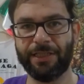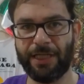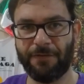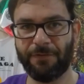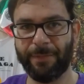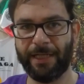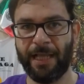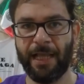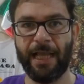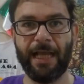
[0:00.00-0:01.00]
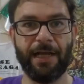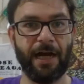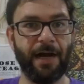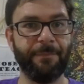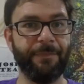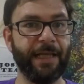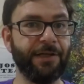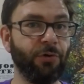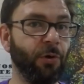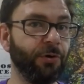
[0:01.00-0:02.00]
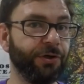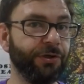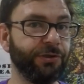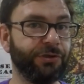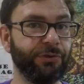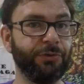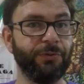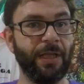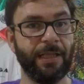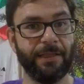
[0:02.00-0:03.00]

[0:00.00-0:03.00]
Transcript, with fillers: government um, in order to